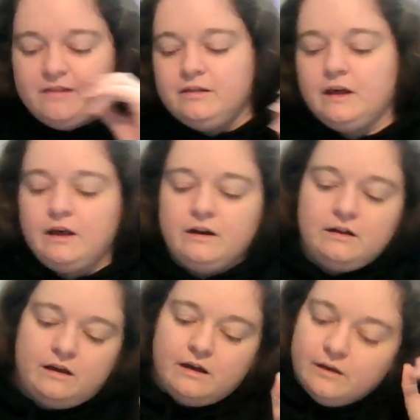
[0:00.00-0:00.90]

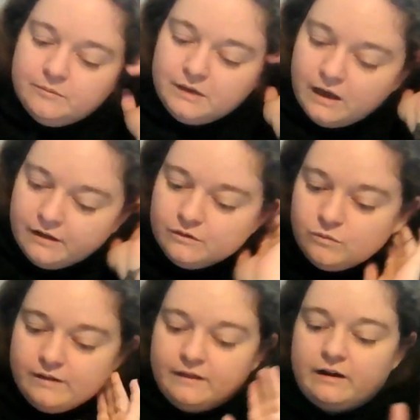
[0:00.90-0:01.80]
then the other
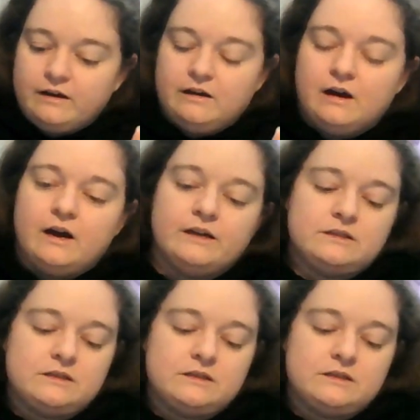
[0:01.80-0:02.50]
one that I got